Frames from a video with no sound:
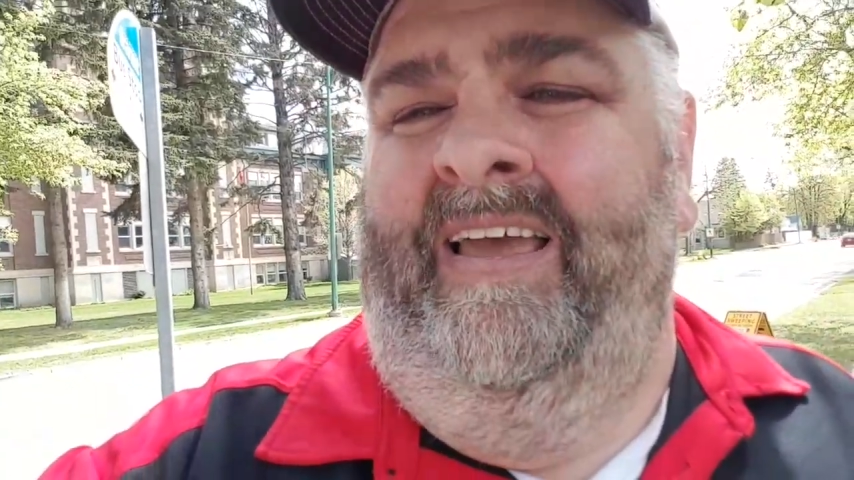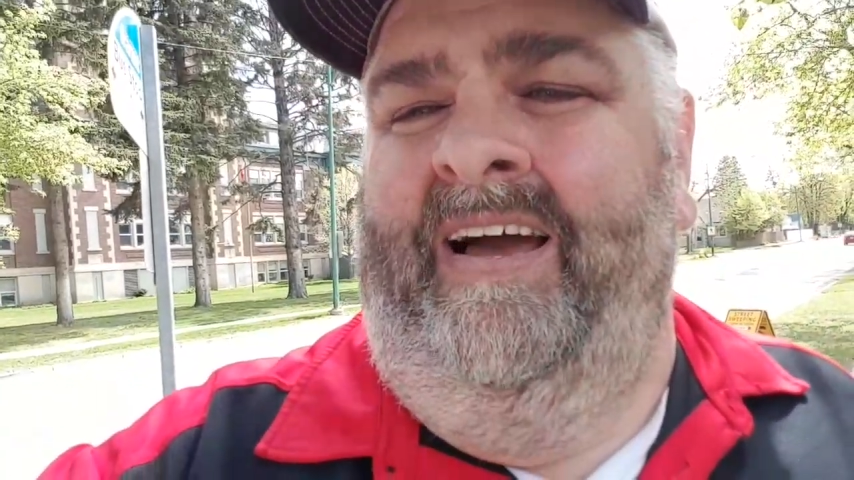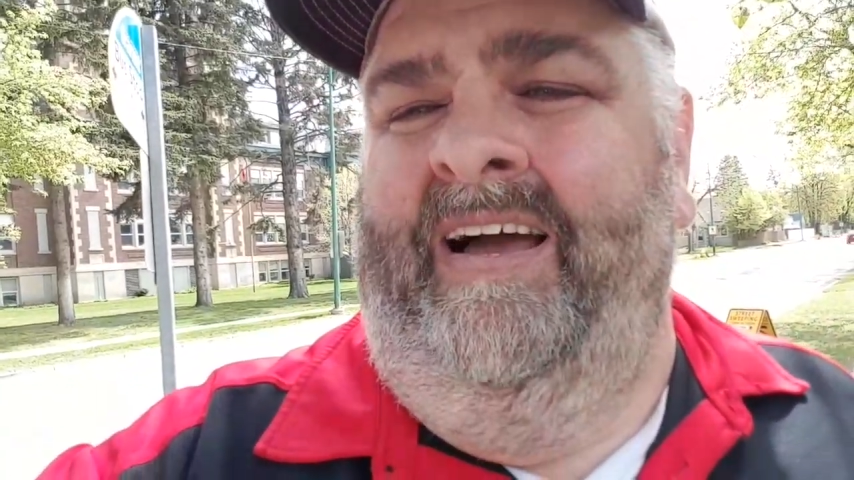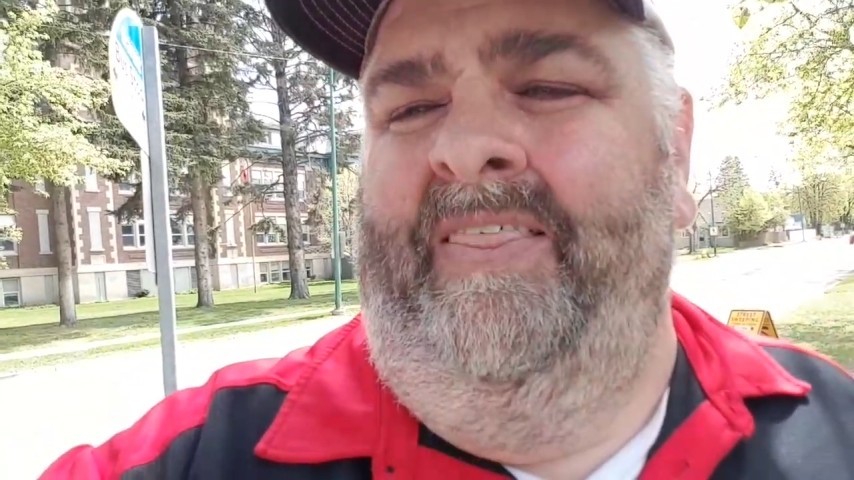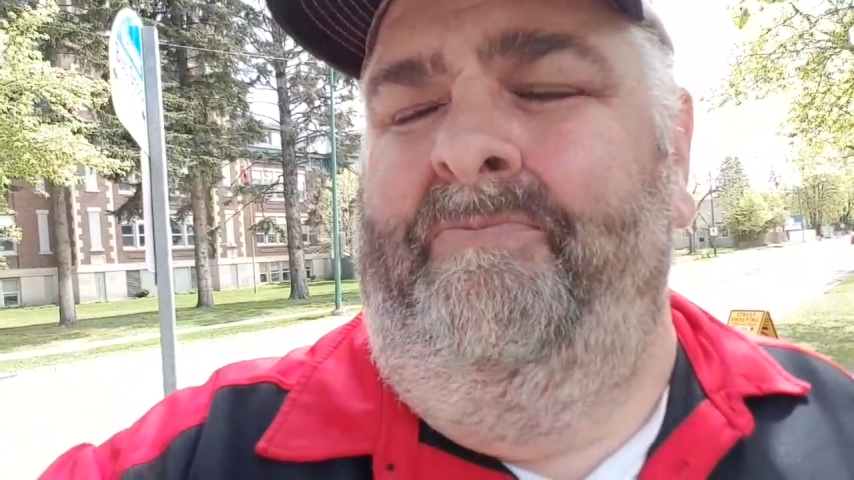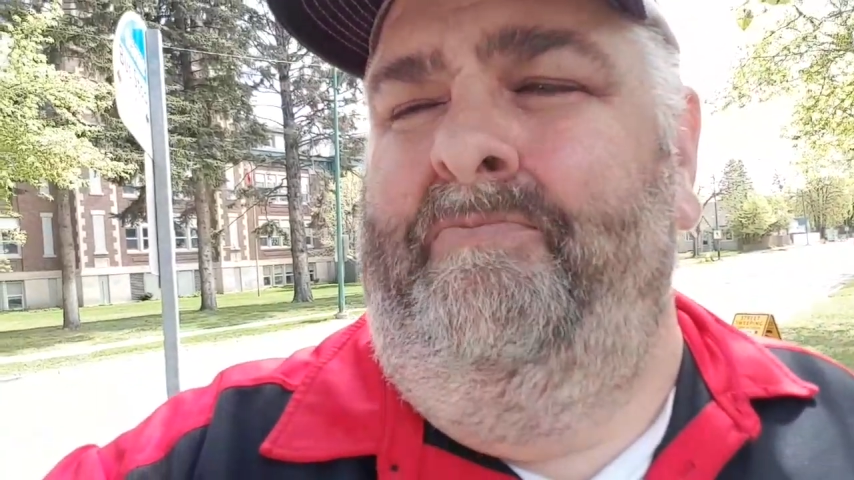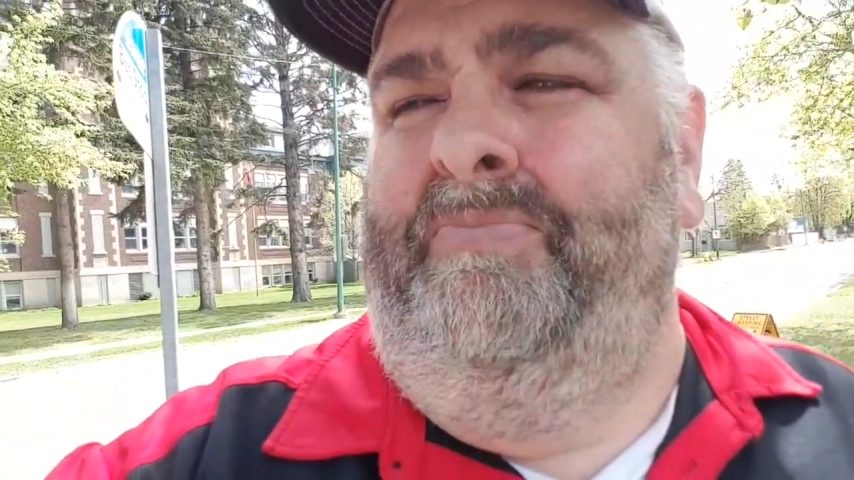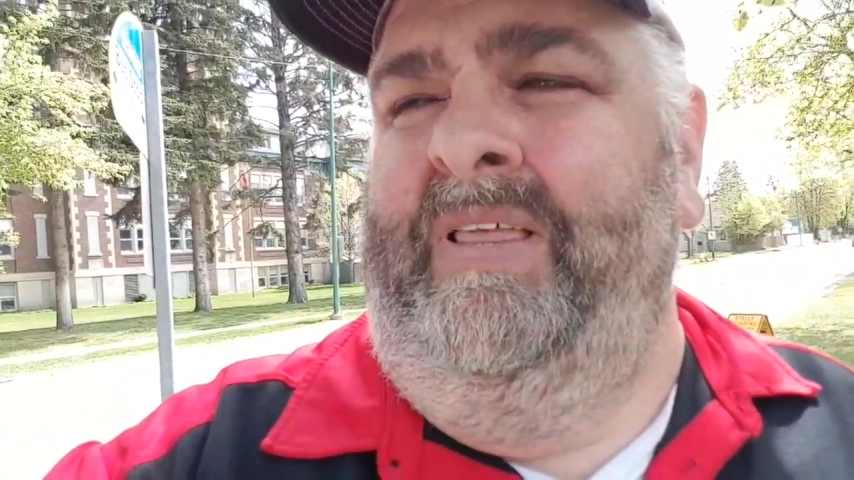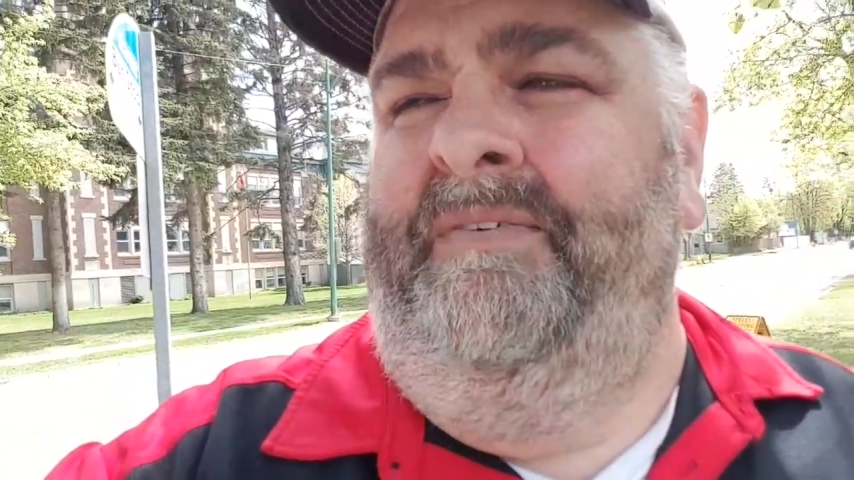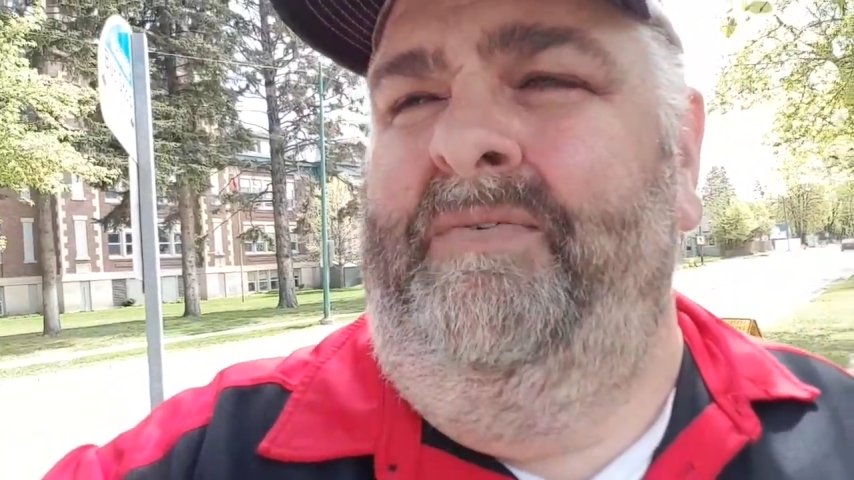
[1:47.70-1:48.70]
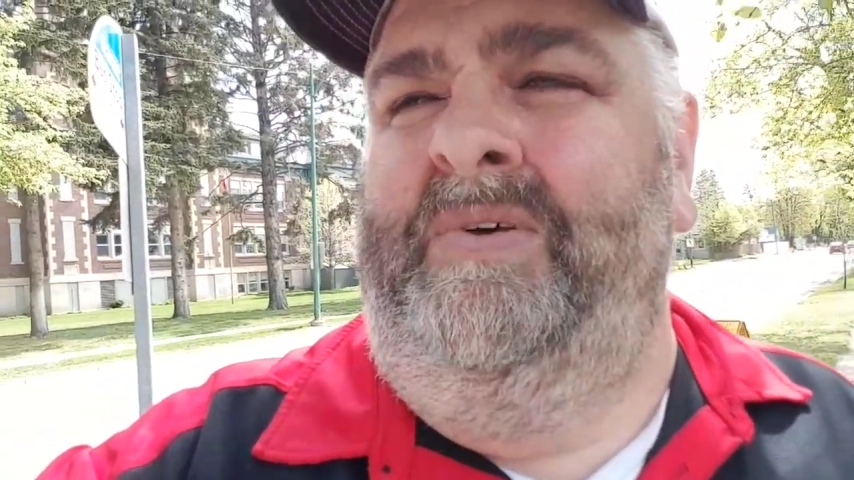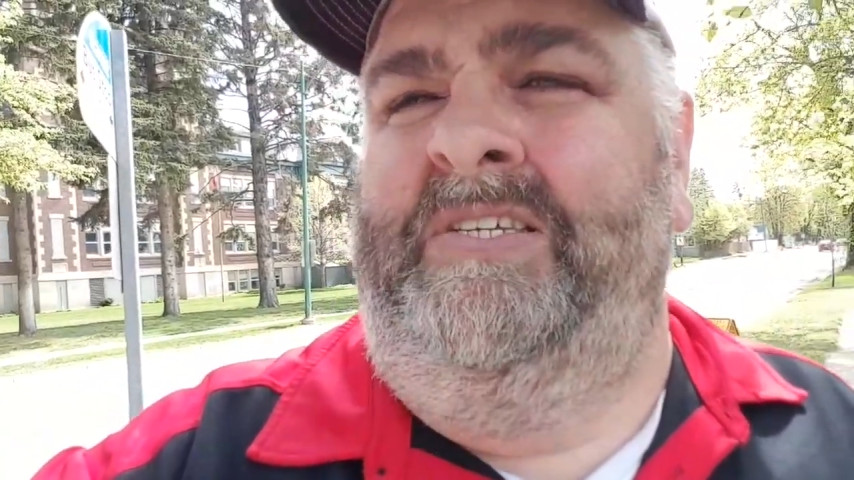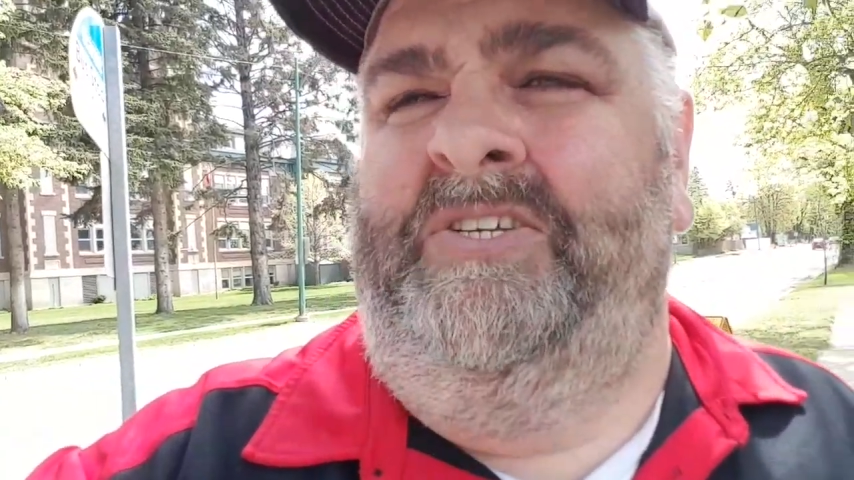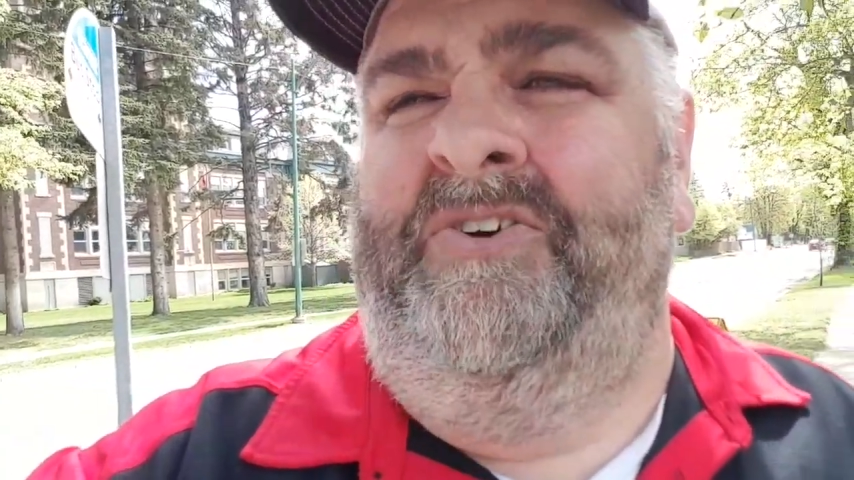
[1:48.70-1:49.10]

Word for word: yeah I believe it was